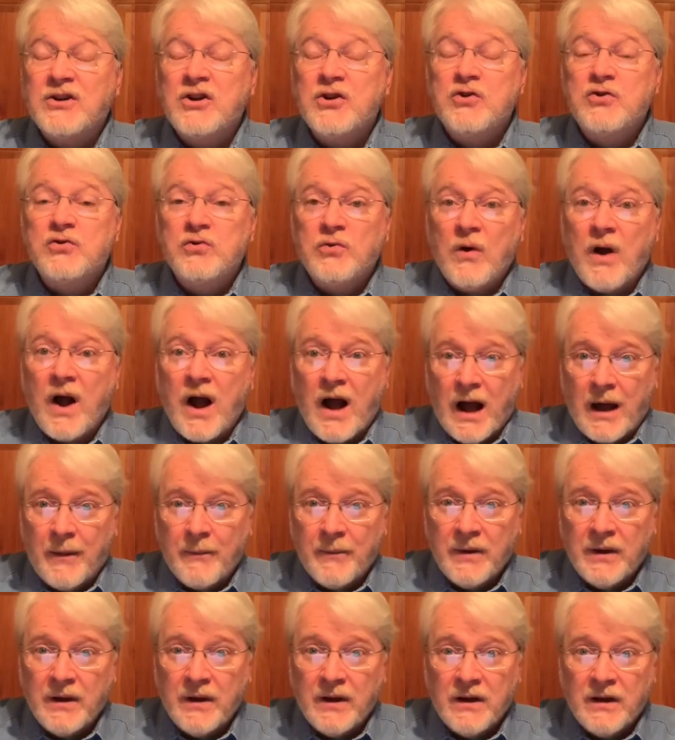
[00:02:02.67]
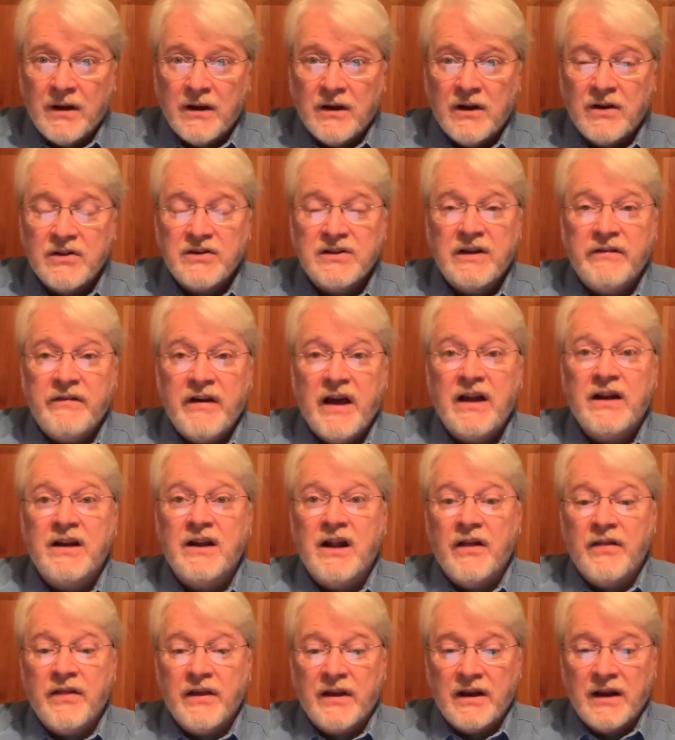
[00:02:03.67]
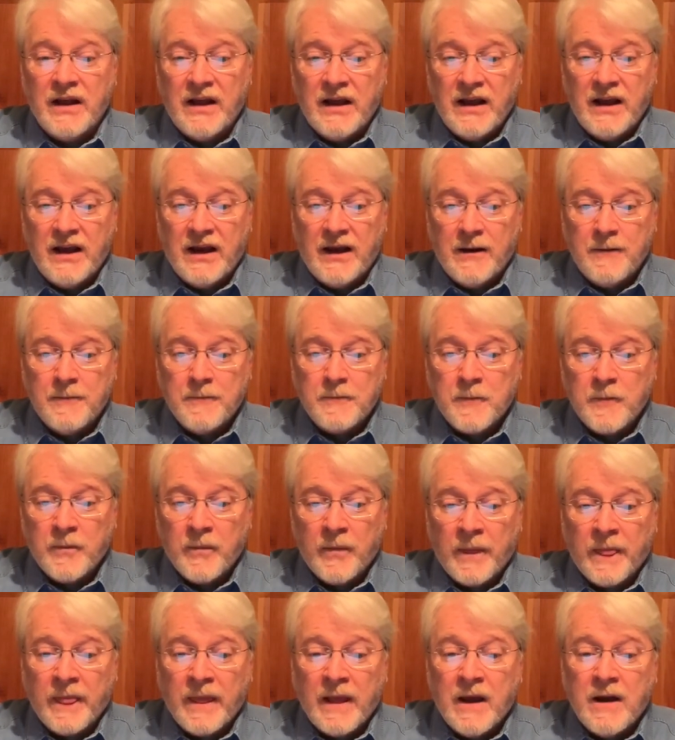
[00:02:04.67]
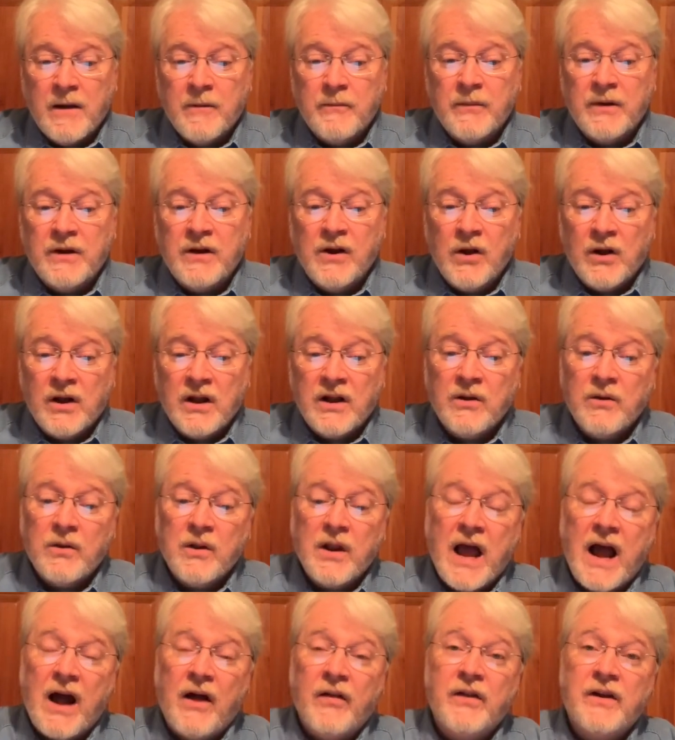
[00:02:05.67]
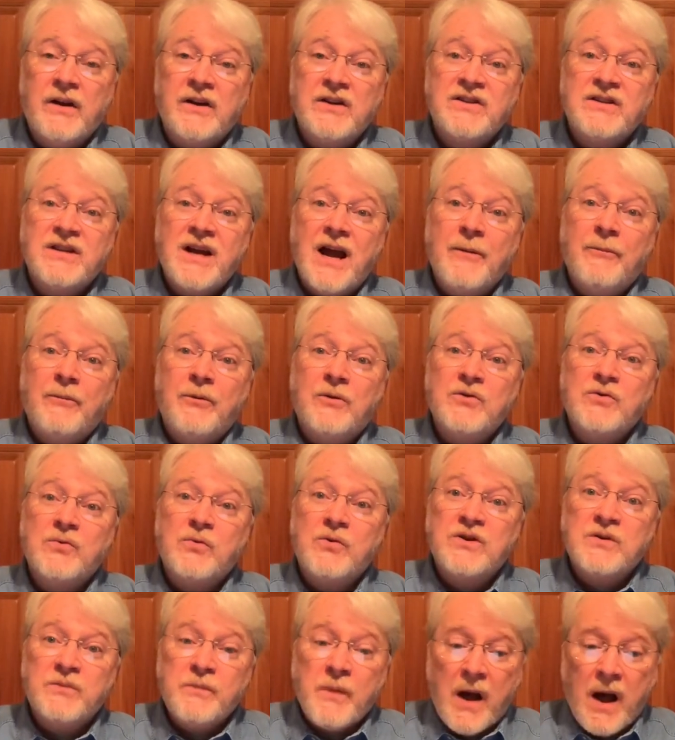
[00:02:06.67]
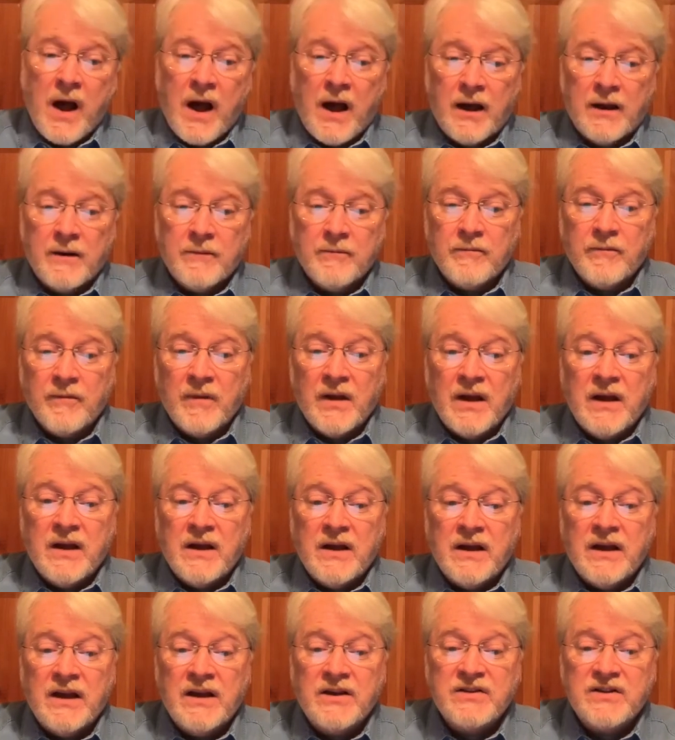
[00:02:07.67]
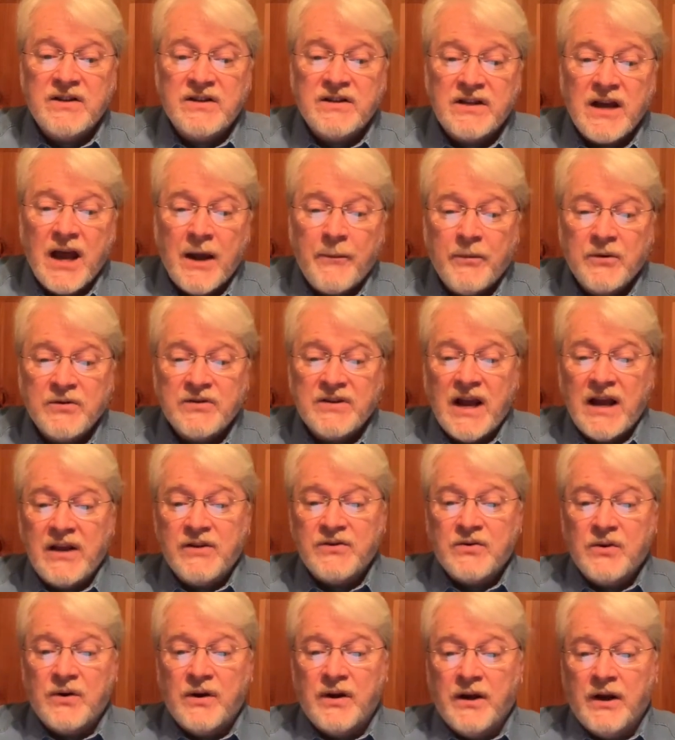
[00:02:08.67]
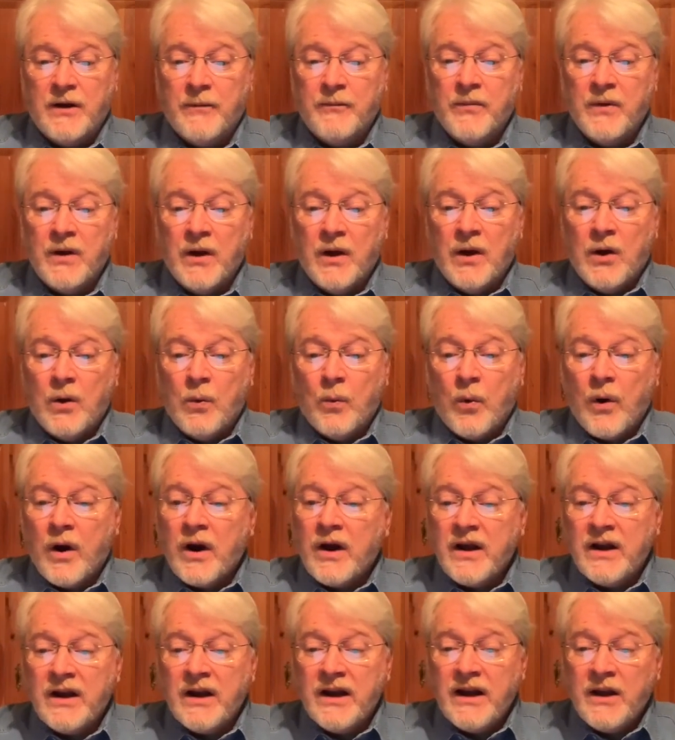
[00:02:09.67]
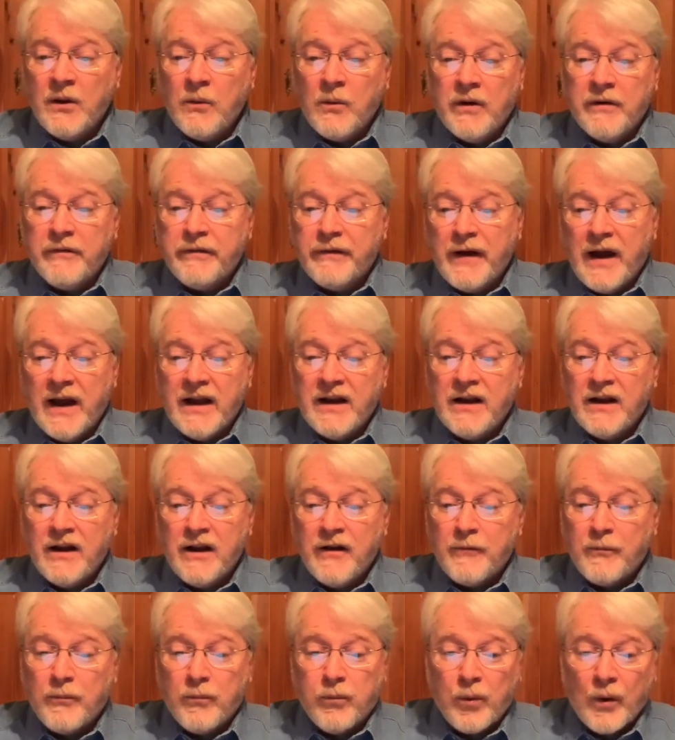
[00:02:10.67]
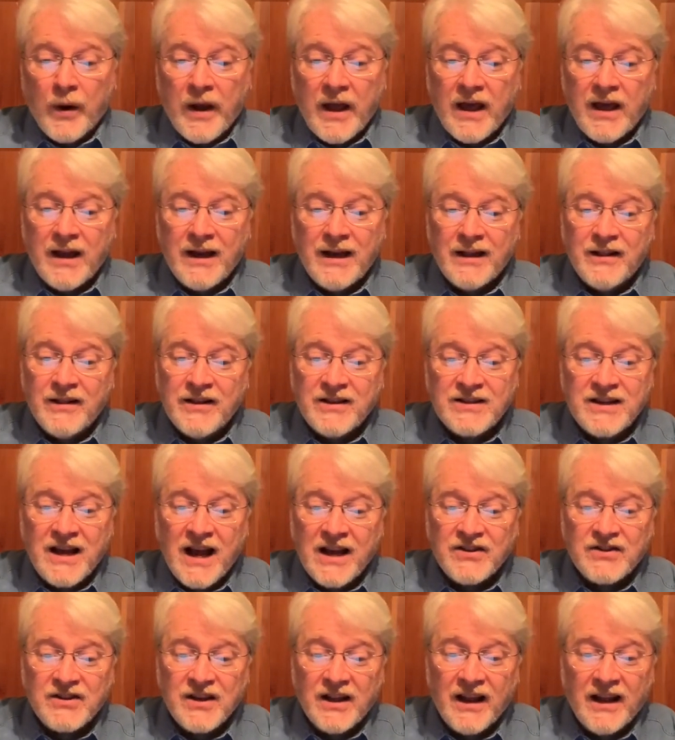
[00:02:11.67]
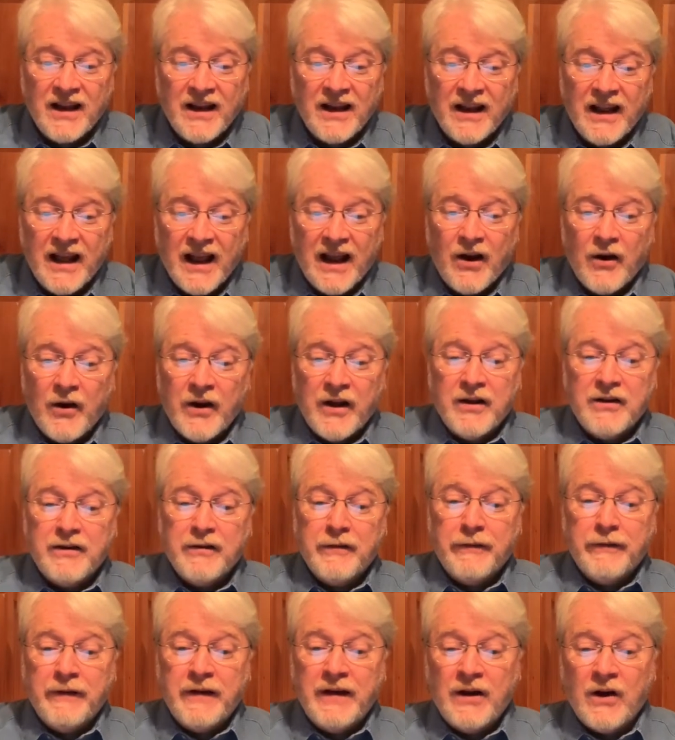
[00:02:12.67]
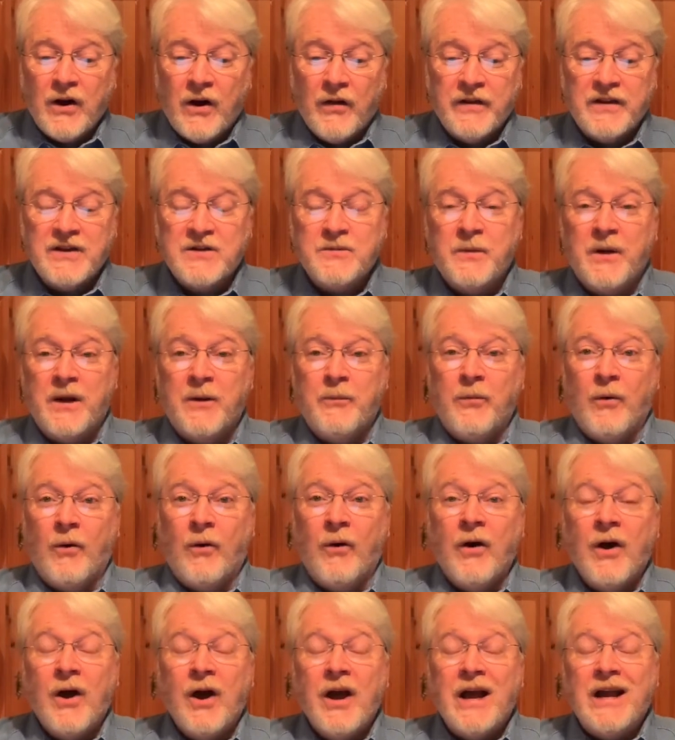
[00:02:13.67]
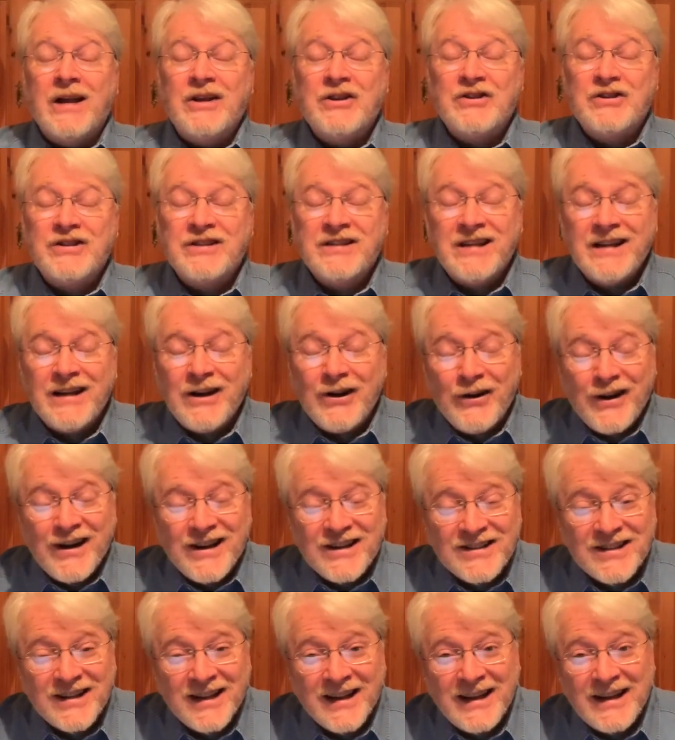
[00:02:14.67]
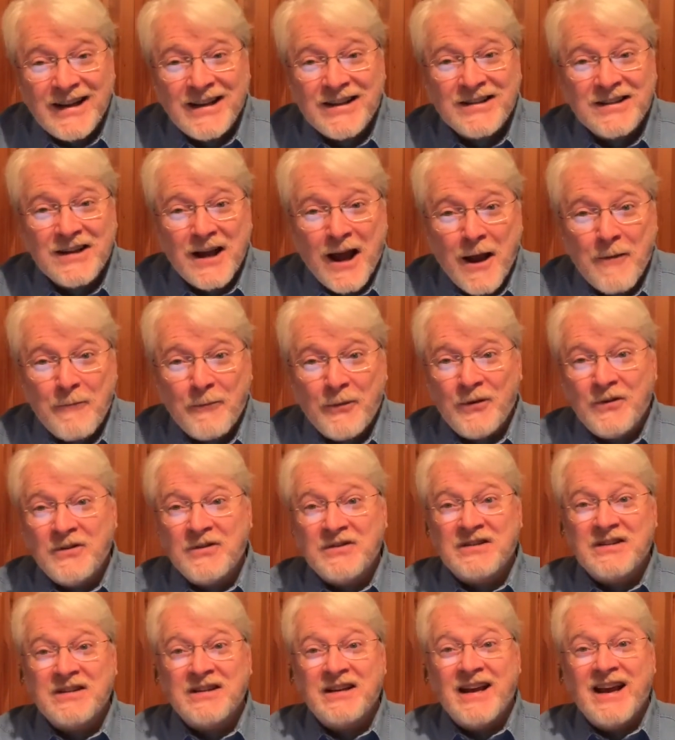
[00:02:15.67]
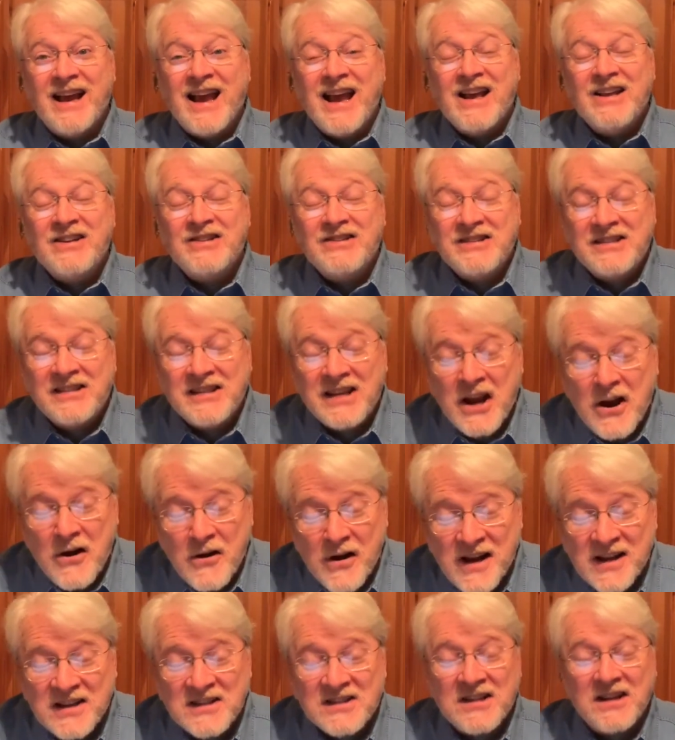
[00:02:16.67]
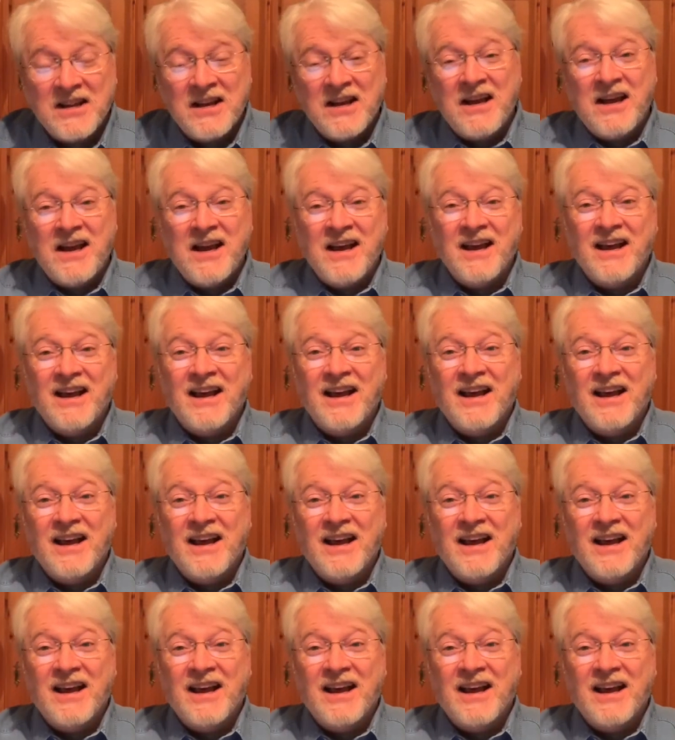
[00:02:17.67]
drop because they've had nothing to eat. But look at how the disciples respond. His disciples answered him, where could anyone find enough bread in this isolated area to feed all these people? Seriously, disciples? Seriously?